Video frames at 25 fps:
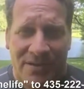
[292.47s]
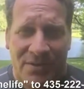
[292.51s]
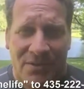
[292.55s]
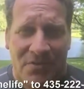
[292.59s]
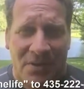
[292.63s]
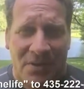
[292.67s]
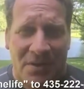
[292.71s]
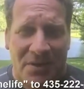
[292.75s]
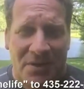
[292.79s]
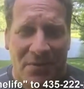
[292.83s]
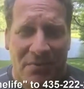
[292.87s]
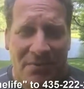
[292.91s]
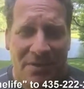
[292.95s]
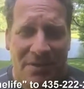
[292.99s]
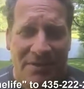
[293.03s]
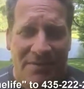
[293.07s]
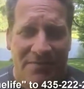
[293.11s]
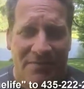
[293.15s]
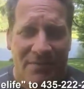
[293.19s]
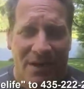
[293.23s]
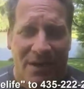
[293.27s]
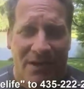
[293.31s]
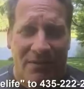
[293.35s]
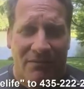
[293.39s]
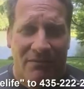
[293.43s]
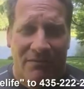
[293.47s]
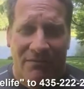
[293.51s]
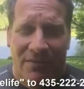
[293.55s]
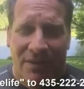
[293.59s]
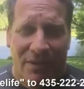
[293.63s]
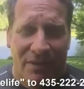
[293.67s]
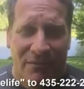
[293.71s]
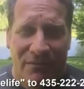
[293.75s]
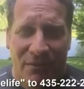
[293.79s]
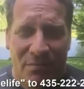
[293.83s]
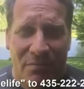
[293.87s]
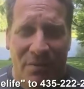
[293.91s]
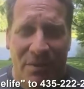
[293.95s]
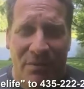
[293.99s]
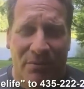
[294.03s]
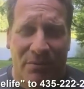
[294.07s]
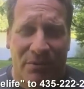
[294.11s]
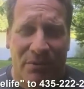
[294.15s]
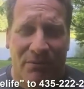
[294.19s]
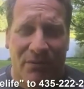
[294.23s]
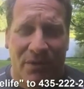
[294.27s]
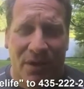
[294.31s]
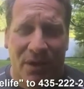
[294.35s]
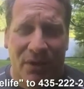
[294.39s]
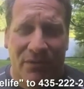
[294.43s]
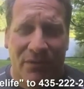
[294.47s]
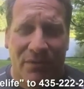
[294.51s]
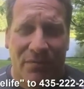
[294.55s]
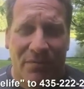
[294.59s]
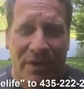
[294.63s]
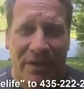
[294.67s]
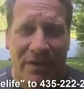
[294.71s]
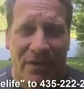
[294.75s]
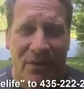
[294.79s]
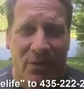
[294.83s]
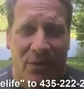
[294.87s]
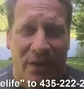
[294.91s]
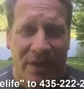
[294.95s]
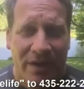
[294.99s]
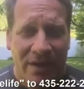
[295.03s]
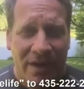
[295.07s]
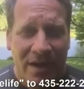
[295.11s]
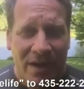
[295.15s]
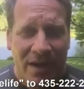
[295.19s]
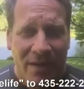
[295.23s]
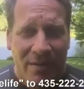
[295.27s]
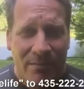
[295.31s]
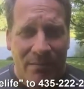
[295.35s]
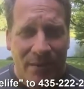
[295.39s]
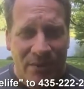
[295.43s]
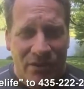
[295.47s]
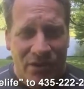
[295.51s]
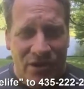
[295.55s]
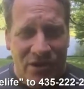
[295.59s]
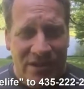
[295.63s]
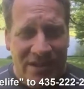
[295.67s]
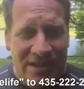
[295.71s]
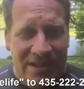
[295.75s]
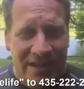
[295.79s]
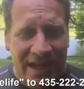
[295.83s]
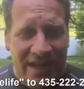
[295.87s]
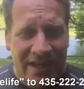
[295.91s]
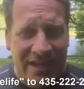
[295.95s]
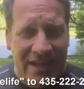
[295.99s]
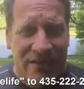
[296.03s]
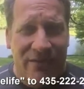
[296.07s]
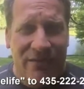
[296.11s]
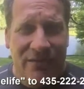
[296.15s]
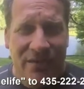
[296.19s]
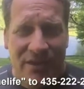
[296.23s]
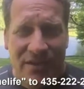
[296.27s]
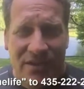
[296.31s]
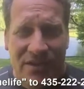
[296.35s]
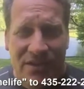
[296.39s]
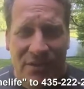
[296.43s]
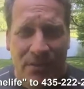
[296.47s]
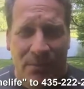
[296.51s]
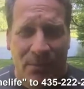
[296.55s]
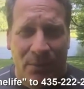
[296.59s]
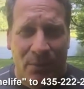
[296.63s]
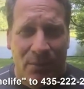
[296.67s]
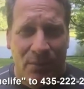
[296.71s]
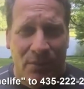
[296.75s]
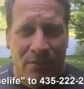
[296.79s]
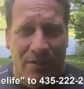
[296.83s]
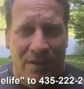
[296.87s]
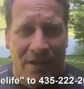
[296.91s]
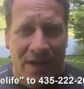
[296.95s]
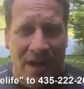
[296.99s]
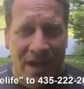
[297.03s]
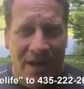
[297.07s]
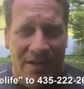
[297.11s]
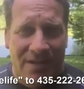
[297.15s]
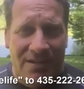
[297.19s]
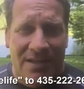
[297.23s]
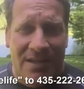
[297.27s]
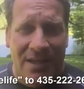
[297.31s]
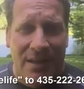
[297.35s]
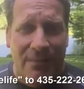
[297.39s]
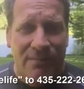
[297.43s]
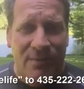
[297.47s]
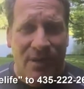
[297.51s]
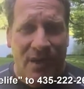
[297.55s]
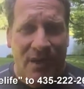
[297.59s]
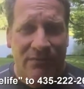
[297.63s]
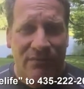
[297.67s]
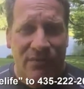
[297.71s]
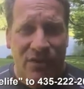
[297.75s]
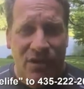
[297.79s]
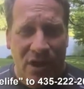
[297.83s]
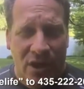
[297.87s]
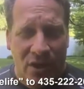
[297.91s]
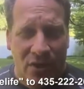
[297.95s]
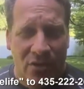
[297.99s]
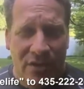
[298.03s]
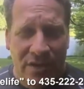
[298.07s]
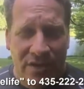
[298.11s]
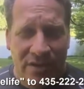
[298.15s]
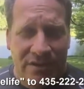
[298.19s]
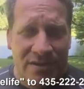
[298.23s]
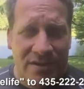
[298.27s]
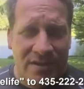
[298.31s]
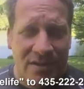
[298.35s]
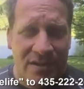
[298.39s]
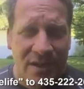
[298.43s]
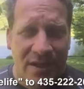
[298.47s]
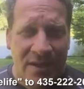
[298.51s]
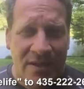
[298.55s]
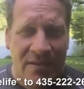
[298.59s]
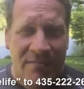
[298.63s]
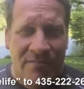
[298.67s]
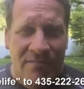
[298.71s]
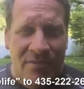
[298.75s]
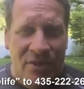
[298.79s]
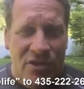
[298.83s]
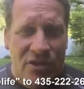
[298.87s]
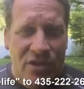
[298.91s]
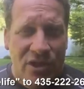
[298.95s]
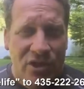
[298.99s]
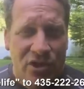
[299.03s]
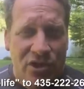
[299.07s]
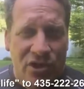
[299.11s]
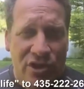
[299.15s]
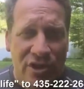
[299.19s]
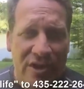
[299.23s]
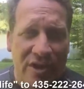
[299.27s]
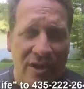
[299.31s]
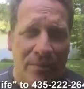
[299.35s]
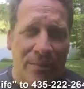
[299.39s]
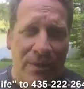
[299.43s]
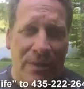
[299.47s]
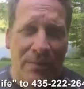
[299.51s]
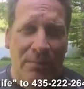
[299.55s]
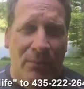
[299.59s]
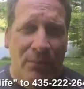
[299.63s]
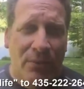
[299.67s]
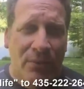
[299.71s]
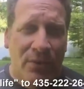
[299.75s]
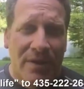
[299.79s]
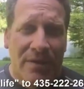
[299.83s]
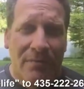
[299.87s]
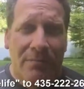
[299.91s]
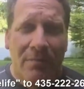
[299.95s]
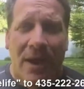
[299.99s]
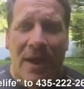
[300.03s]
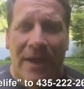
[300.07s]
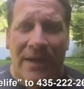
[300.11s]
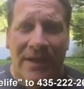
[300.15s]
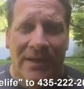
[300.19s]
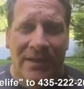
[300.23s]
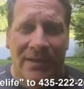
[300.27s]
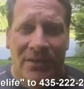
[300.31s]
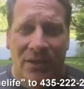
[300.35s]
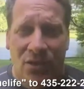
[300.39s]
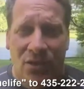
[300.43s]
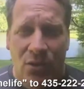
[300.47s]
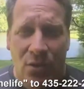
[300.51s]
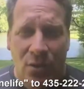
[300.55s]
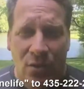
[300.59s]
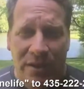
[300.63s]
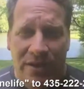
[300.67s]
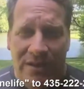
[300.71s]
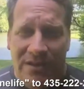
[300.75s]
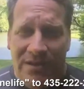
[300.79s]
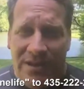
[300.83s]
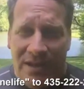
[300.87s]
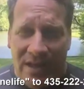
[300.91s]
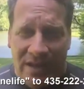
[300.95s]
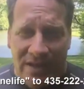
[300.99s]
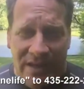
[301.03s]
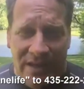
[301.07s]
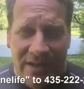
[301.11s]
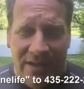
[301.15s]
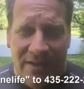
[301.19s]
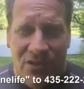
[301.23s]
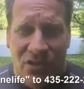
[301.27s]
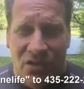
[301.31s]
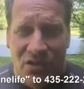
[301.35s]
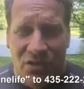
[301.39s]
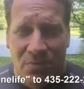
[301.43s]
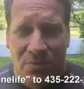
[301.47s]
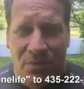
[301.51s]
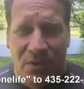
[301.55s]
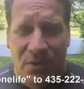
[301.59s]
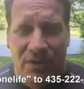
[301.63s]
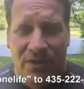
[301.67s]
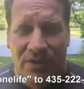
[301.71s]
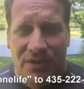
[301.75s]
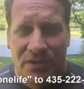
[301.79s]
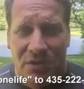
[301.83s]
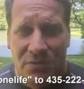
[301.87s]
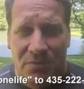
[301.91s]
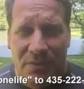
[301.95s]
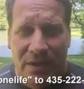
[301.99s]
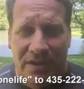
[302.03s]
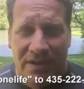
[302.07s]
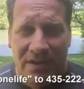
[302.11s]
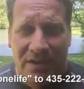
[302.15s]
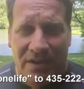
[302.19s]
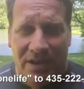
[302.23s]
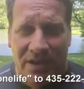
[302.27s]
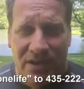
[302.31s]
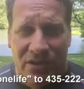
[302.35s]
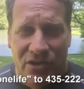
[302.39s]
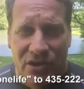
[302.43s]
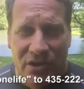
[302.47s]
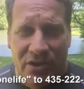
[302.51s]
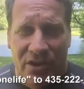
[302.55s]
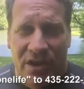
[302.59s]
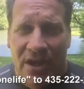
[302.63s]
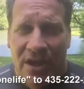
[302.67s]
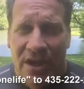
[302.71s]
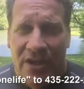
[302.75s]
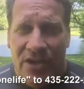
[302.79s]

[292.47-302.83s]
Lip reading: That's why very few people are involved in Bitcoin. But she's taken a very simple concept of tokens. So she could be pre-mining the coins. Now, again, this is purely speculation.